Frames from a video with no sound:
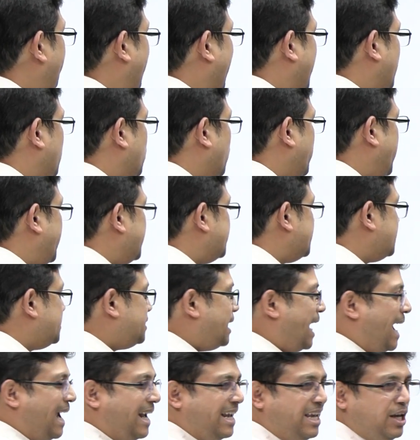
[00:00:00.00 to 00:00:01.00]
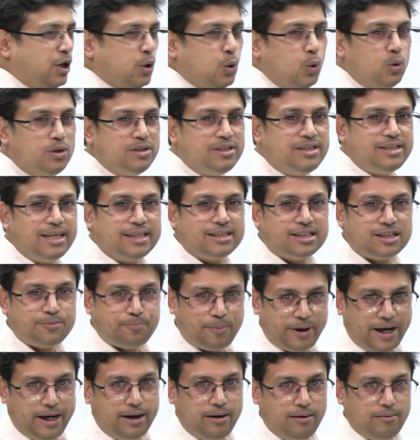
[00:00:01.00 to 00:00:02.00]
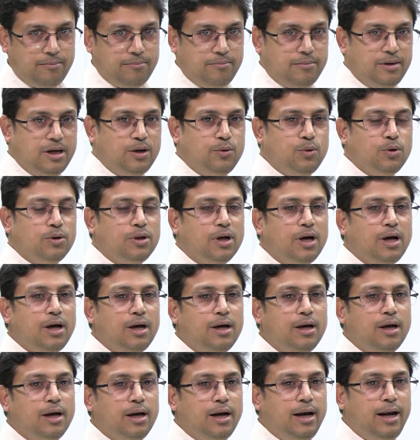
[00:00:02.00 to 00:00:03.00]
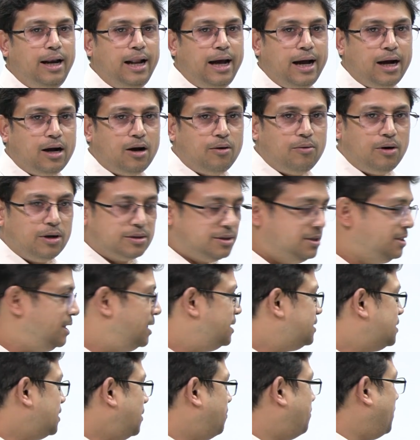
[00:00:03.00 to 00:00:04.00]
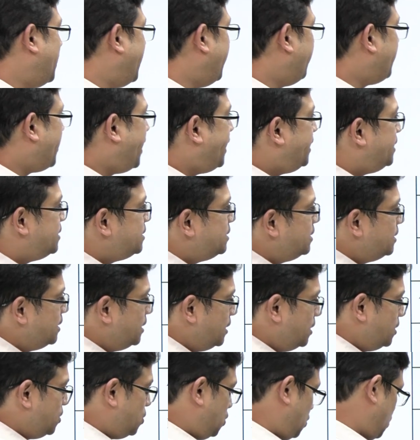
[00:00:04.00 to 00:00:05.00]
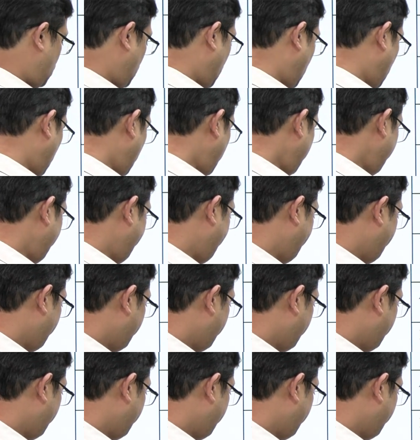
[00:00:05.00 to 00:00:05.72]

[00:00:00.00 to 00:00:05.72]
pectoris, acute chest pain due to the lack of oxygen supply, right? So